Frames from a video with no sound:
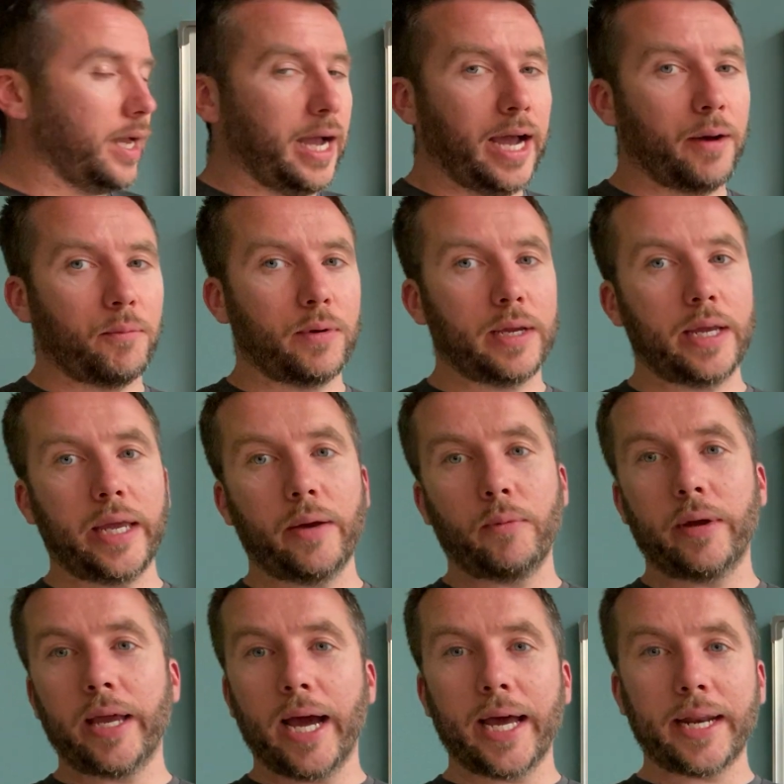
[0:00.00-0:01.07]
and
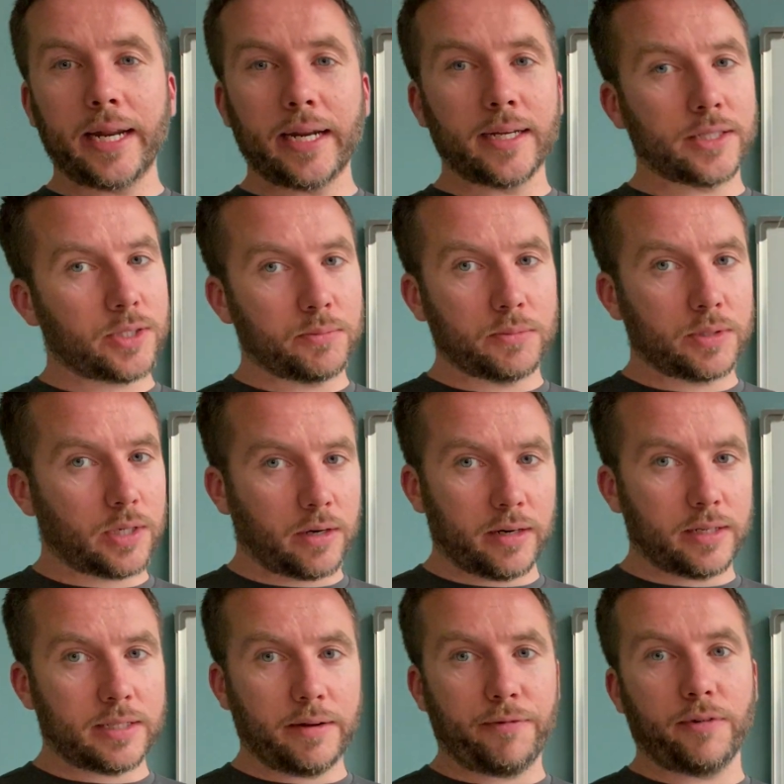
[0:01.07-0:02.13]
we add in some sort
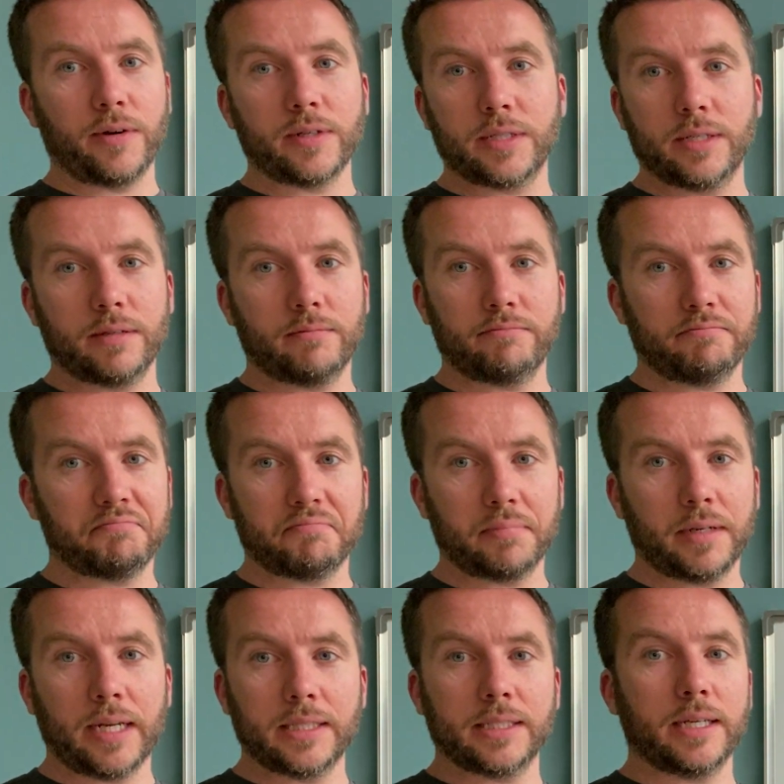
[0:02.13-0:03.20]
of different,
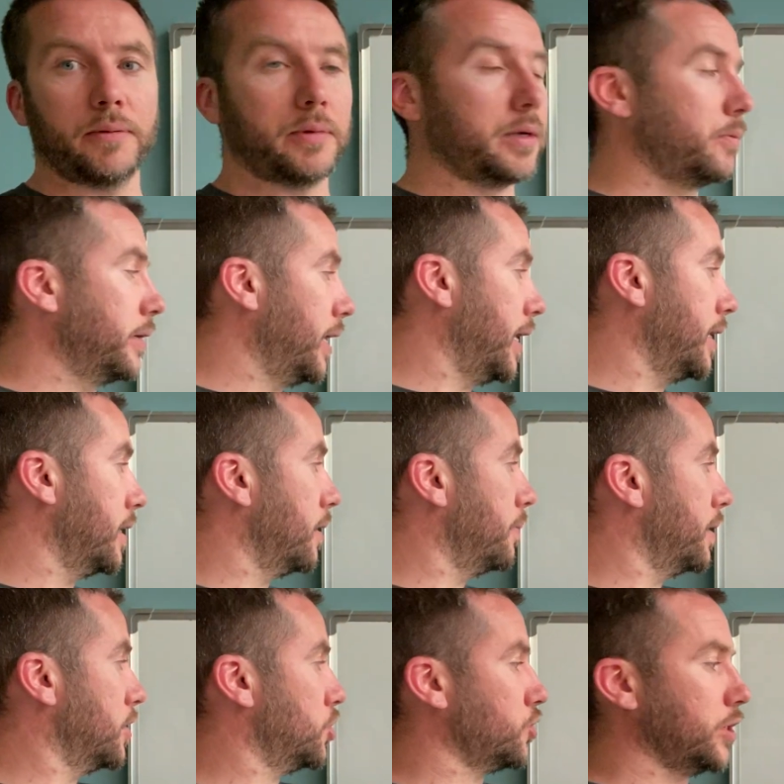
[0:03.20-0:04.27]
let's say we add in a bit
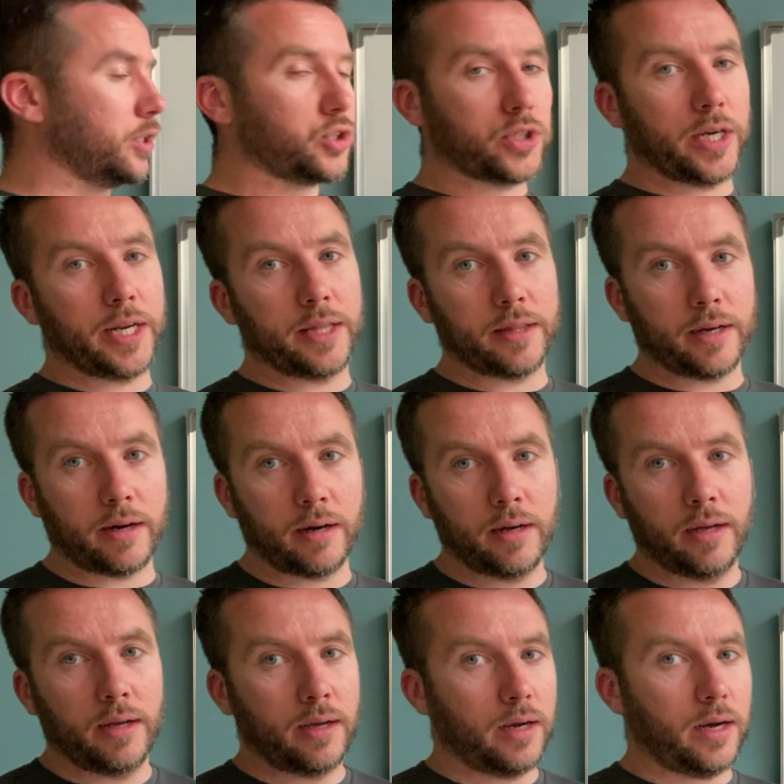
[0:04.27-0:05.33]
of strength training there
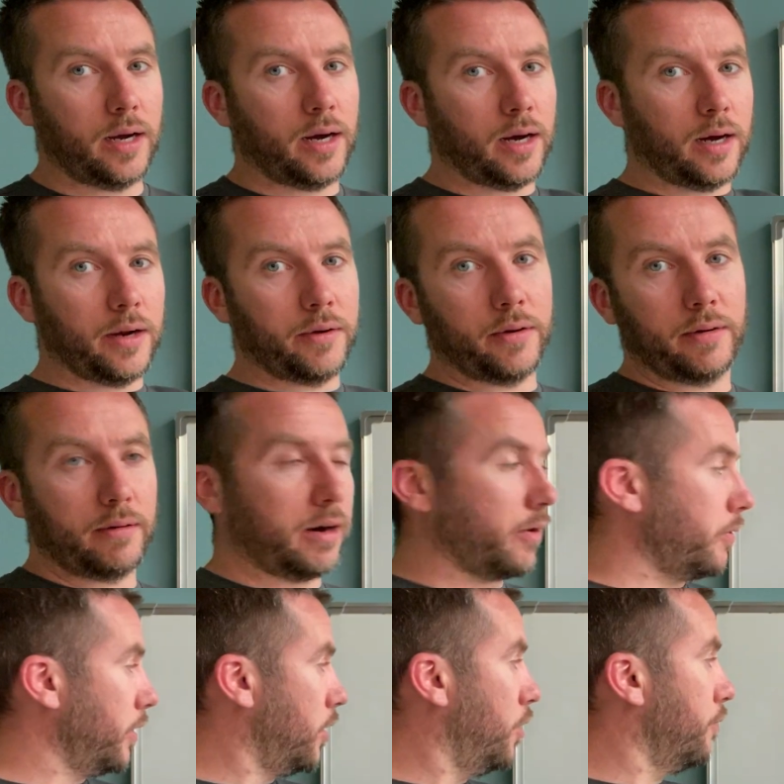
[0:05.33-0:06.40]
on our
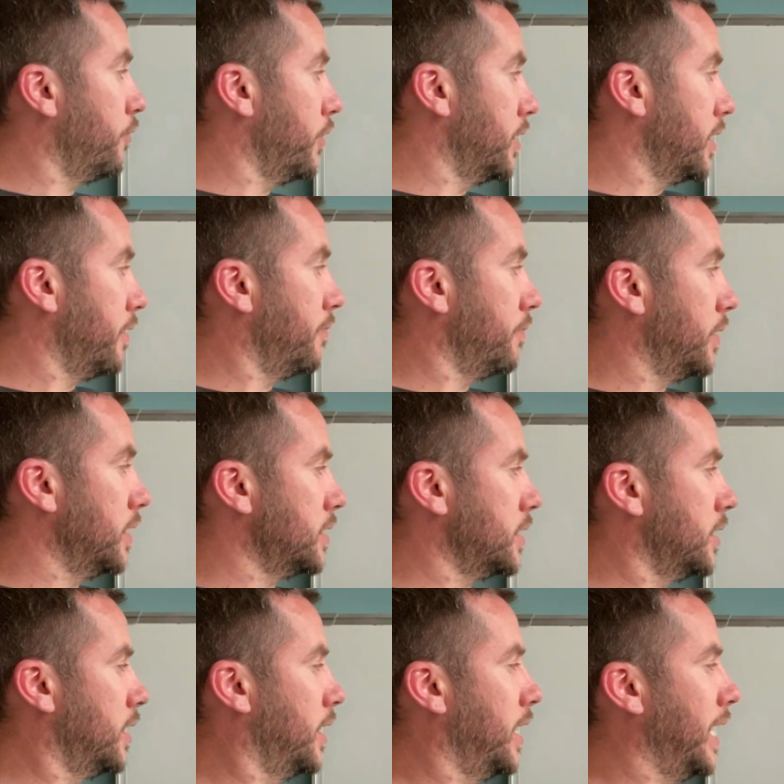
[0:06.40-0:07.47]
recovery day from this.
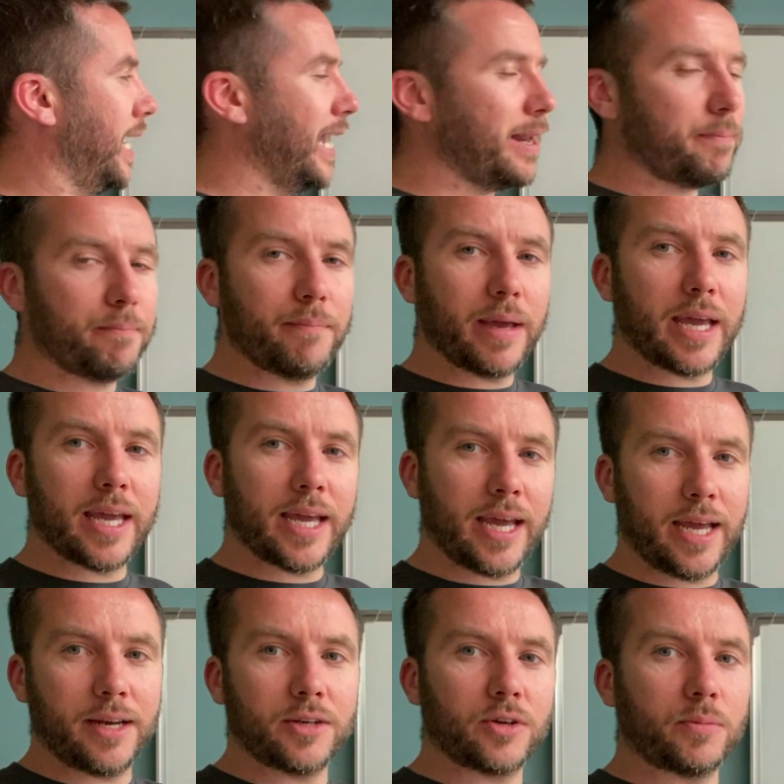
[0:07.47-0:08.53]
It may
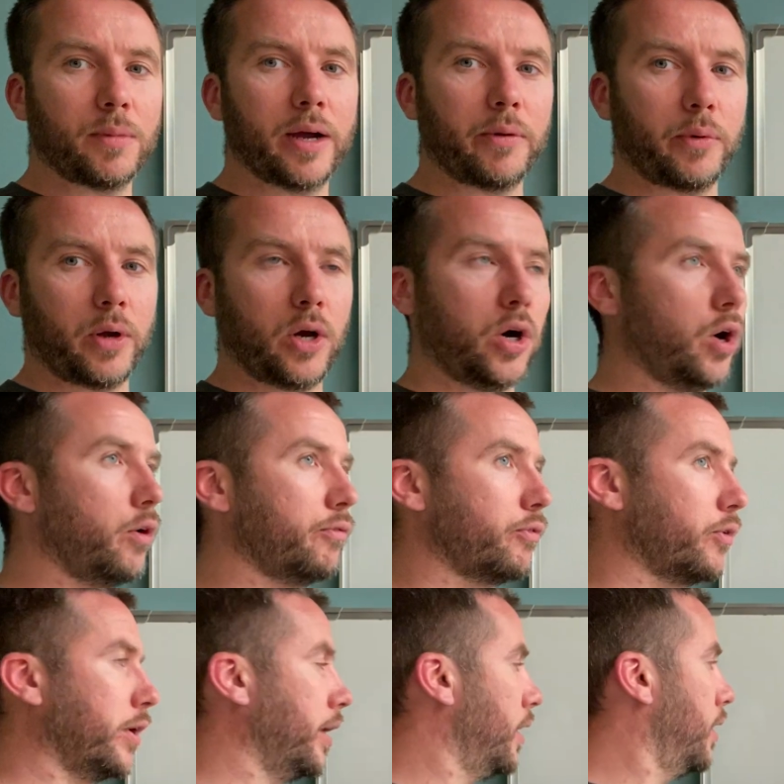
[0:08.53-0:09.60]
hinder my
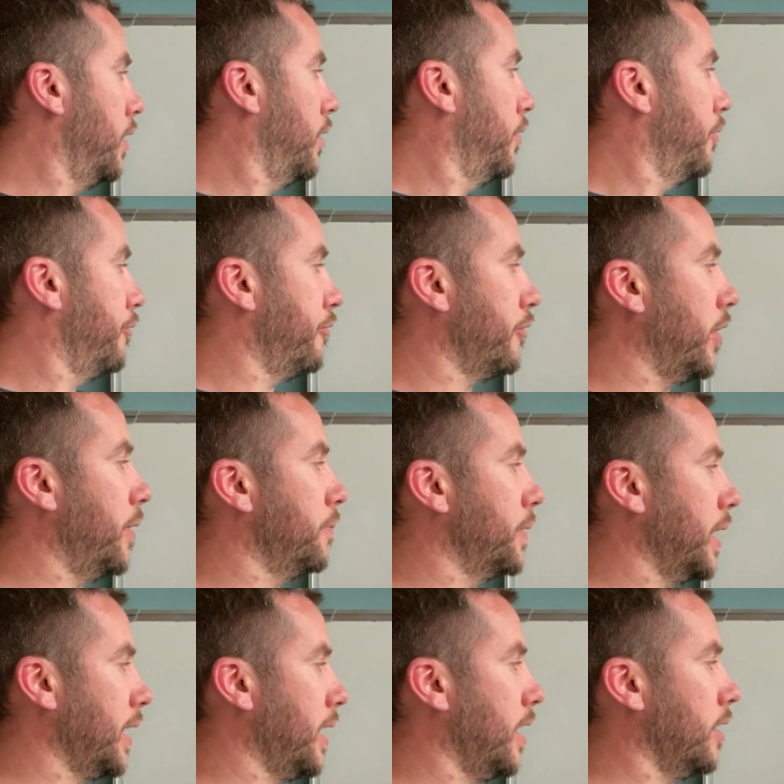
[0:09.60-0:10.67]
recovery from
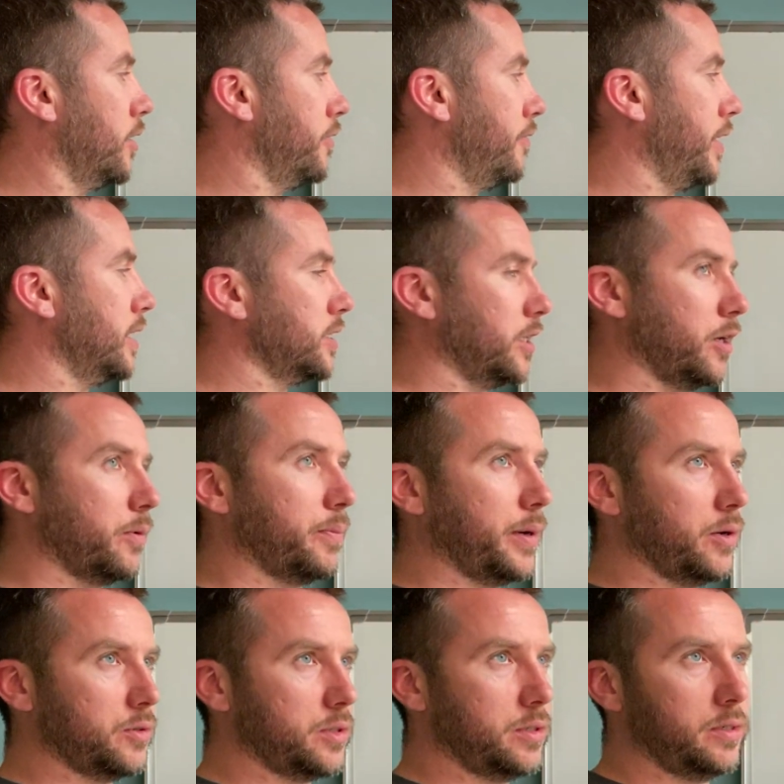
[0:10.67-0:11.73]
that cardiovascular
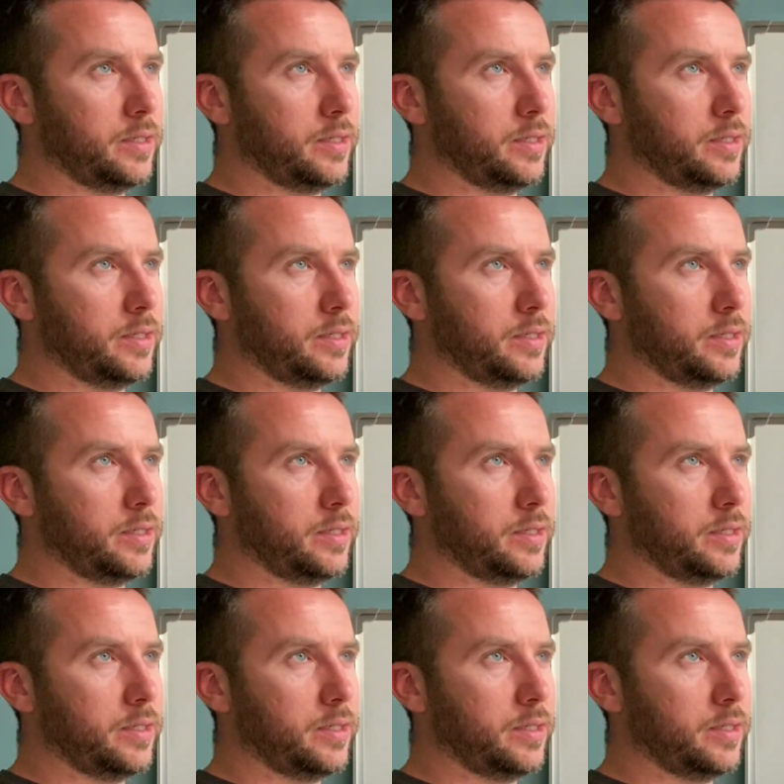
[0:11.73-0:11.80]
bout.